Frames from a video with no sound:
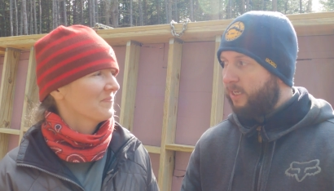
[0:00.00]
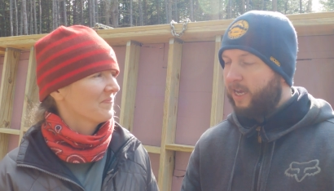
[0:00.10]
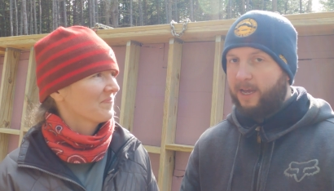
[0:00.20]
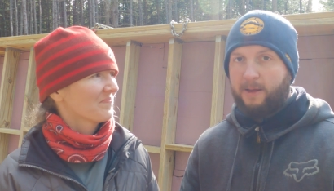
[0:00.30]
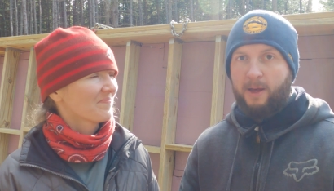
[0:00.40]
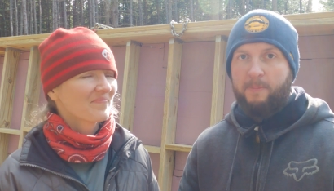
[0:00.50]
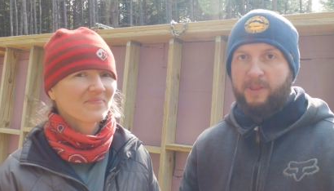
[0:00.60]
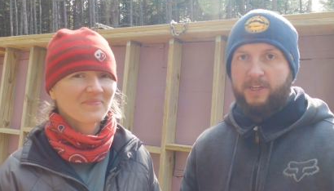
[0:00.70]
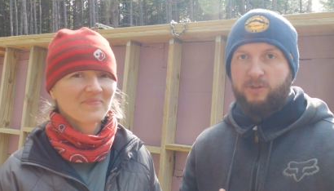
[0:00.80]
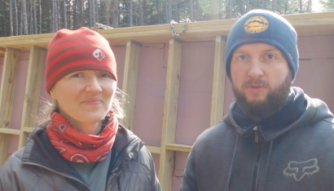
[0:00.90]
Speaker 1: Yeah,
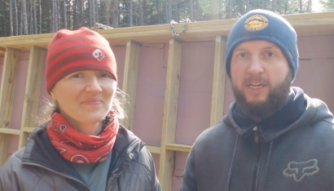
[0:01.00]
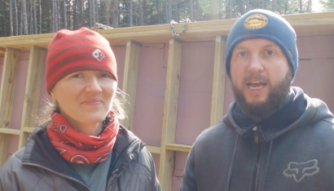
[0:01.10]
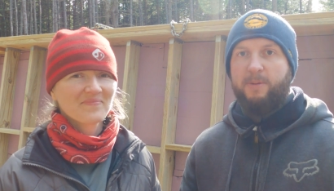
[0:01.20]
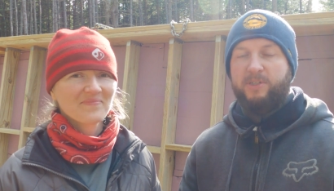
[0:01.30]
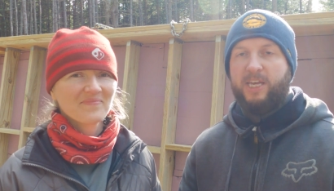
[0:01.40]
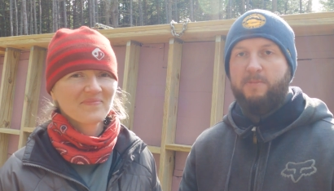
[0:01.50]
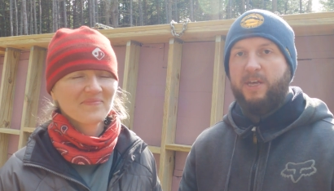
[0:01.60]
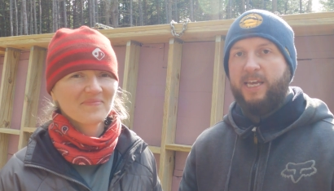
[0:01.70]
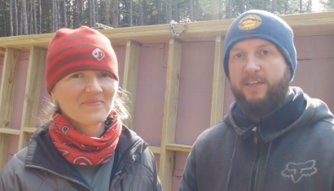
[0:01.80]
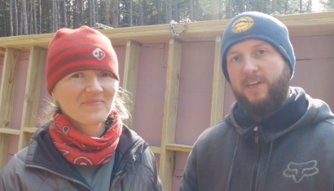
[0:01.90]
but this will really help to keep
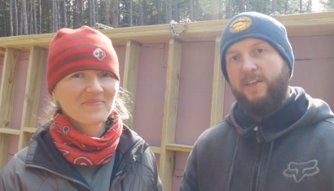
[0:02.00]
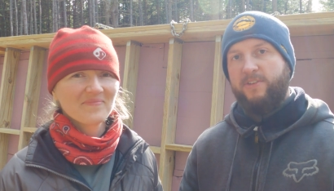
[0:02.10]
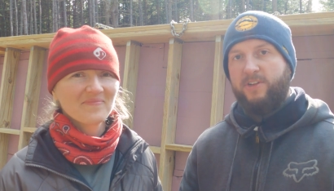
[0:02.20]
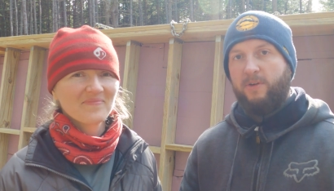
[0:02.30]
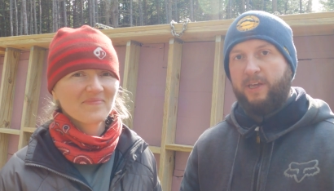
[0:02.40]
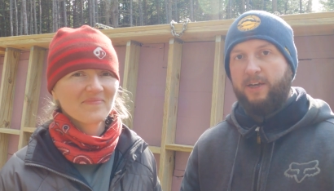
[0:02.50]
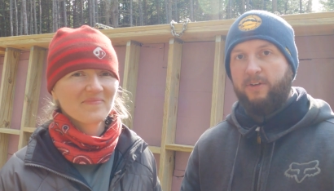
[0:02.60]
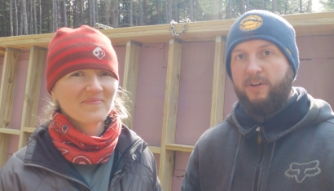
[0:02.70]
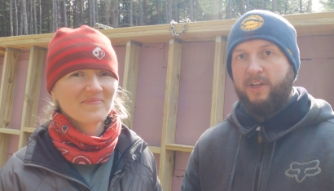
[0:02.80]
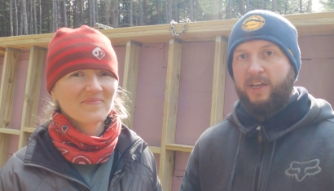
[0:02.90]
the heat in the solar
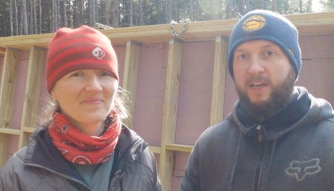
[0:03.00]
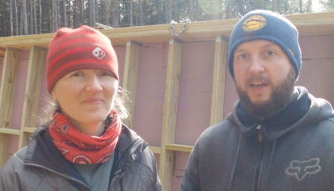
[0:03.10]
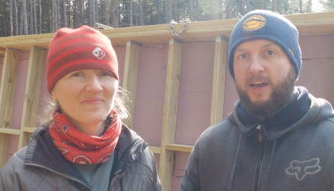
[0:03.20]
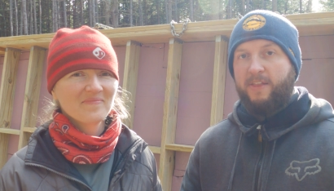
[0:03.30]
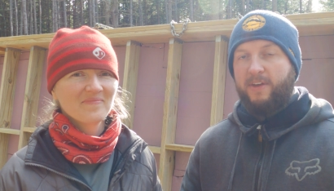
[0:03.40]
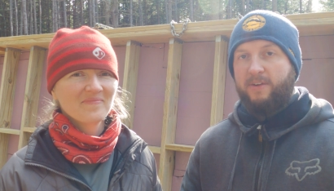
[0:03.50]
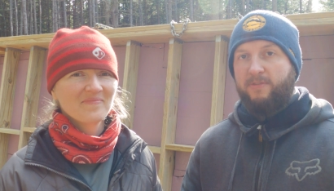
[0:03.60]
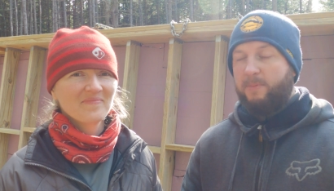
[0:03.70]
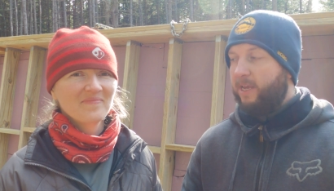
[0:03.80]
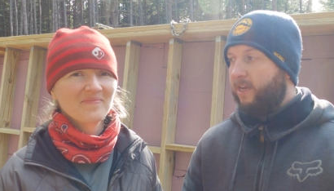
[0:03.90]
kiln. And then
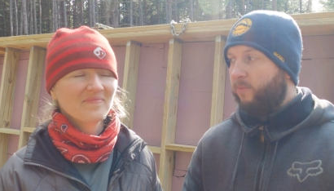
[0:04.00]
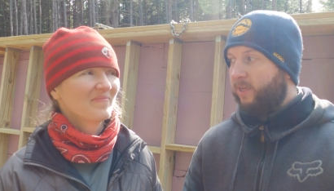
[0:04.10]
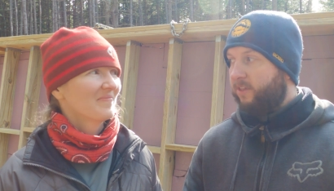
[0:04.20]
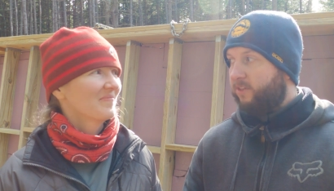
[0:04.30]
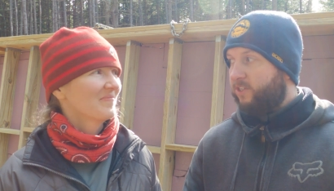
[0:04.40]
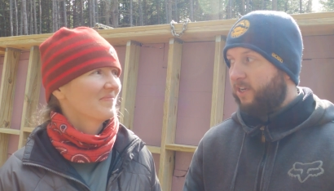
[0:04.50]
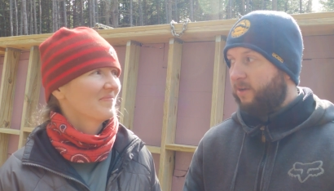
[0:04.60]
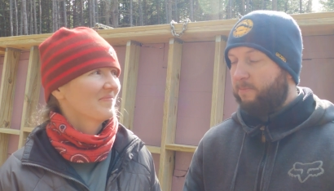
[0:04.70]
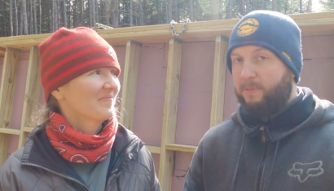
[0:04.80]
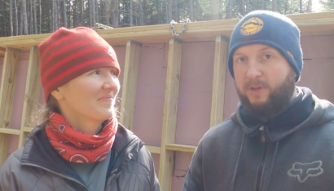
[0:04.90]
from here, we can
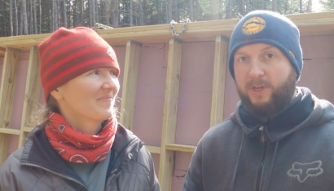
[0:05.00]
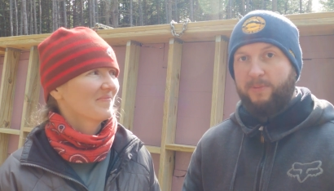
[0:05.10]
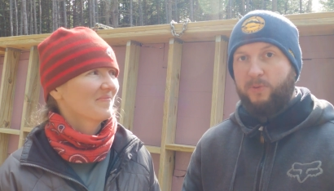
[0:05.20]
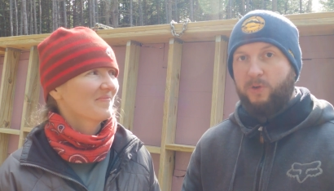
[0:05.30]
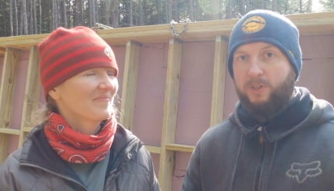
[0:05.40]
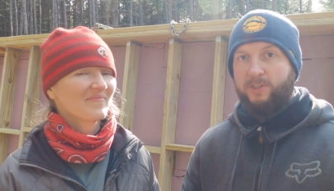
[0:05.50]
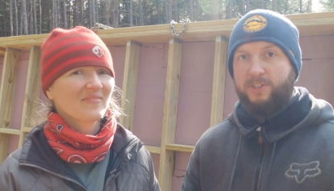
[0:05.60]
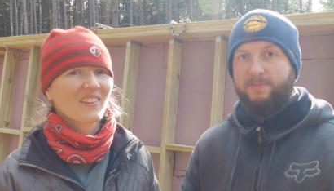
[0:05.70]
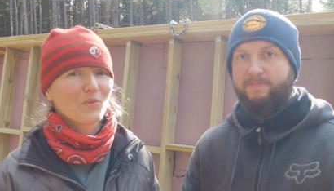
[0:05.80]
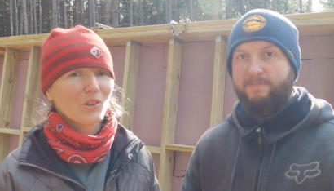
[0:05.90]
start building up the
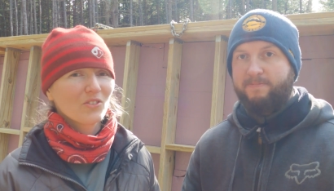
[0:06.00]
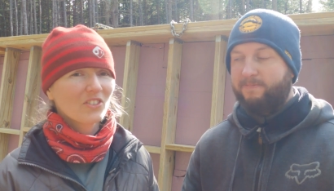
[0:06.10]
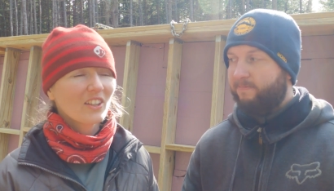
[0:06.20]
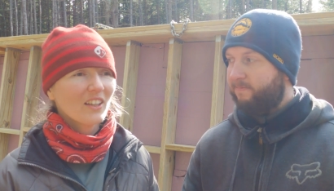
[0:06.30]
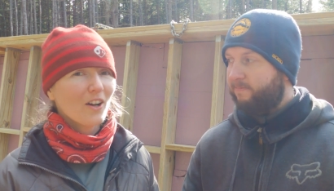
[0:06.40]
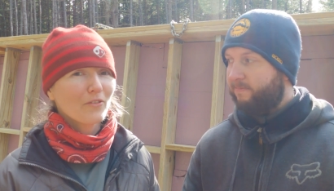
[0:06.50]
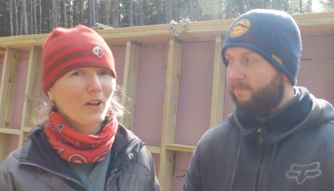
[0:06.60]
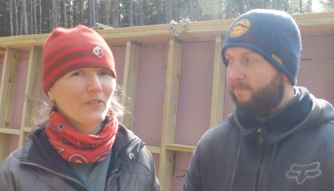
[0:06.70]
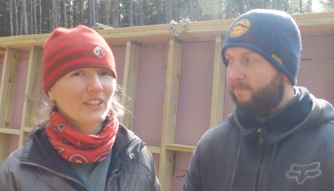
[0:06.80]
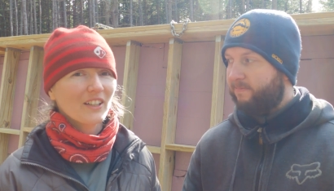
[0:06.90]
walls.
Speaker 2: We'll see how
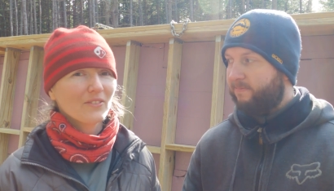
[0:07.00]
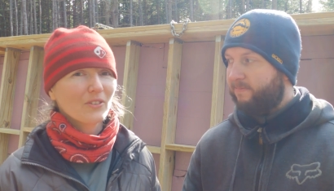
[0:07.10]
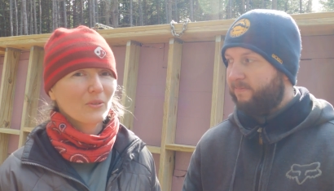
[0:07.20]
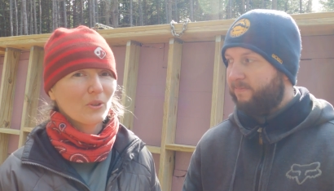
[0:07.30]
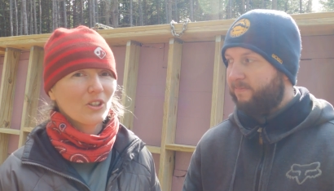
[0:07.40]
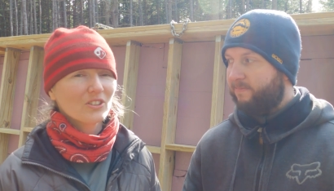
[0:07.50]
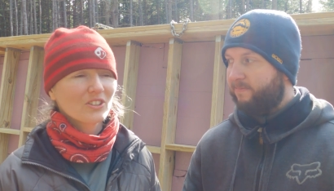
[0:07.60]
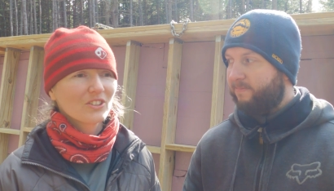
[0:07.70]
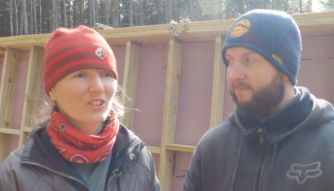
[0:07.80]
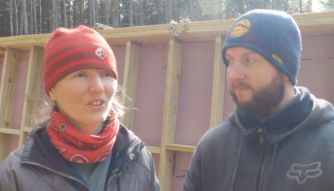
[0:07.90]
far we get with the
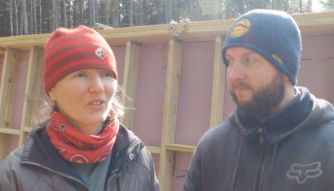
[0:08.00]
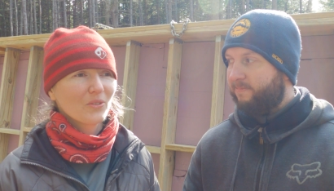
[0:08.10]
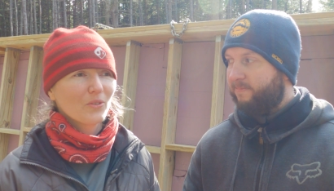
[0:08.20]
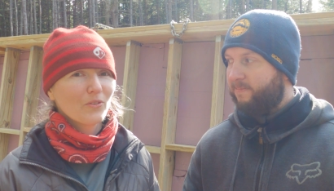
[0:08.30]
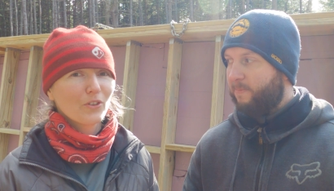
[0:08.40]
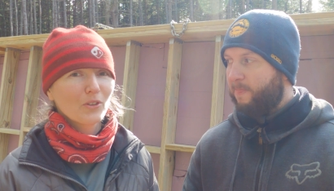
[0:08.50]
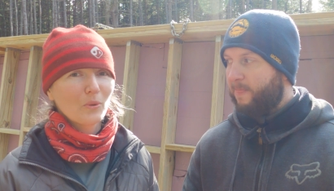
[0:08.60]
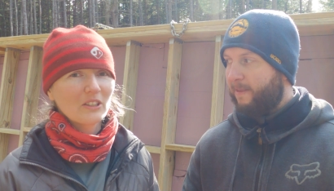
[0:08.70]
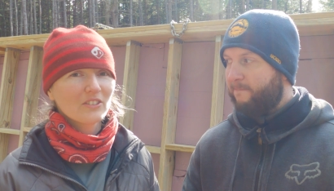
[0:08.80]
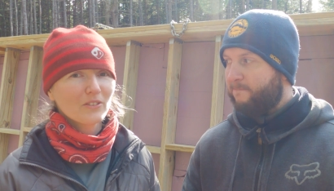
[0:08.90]
walls. So for the
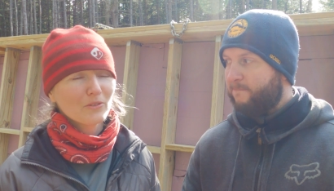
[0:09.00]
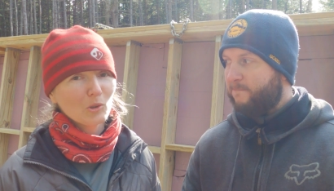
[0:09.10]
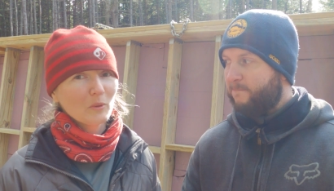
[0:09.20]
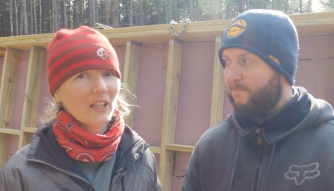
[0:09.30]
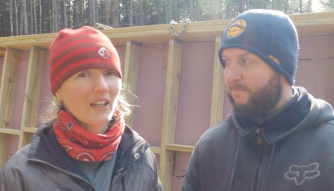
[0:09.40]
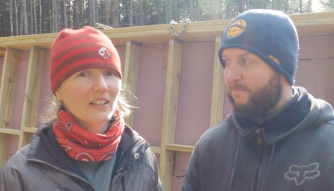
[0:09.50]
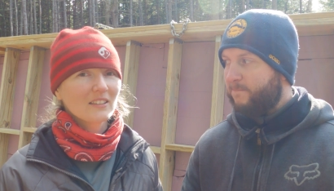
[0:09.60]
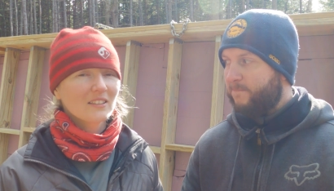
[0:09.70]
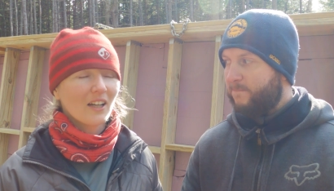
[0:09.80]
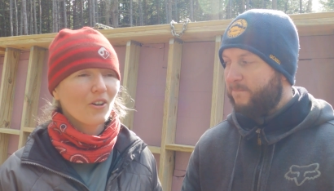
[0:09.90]
winter, we'll be
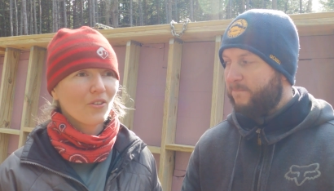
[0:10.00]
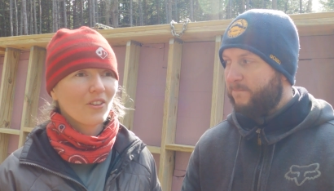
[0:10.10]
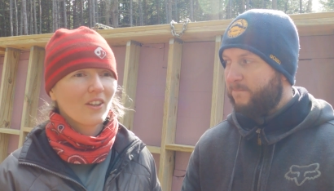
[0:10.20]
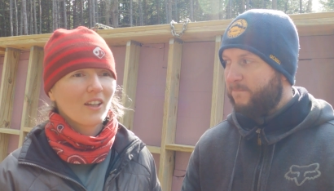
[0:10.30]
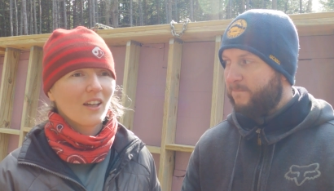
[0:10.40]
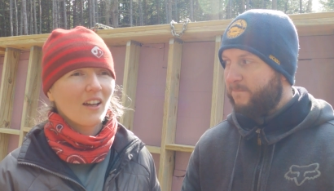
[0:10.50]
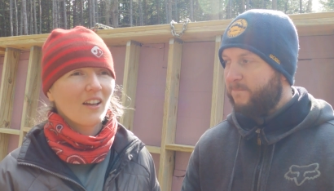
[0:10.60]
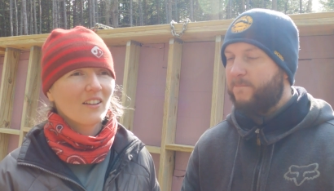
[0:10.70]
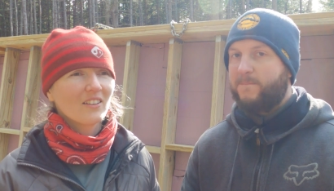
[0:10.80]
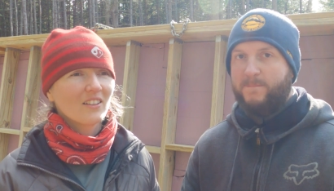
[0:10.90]
heading south,
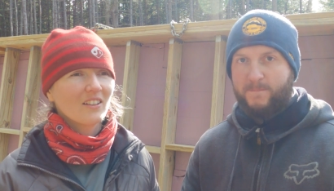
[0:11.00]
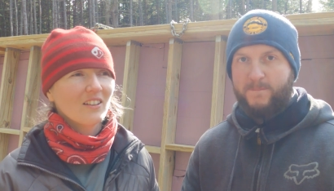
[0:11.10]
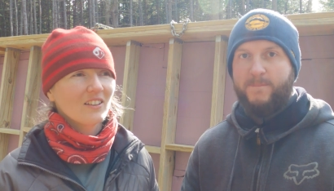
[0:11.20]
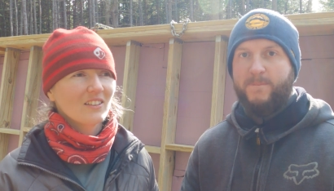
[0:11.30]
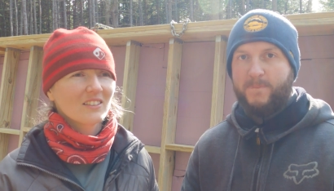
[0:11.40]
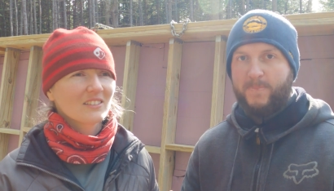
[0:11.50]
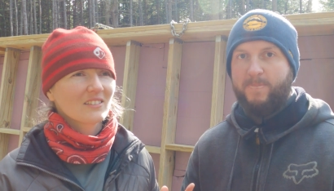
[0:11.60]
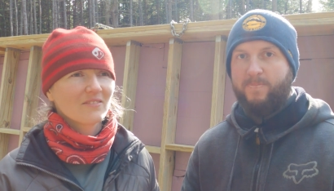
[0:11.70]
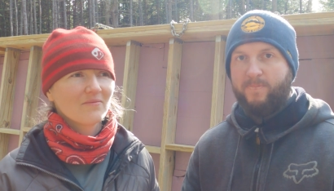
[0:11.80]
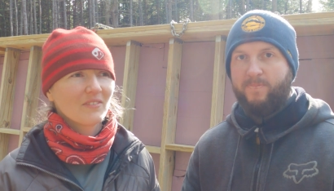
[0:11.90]
and it's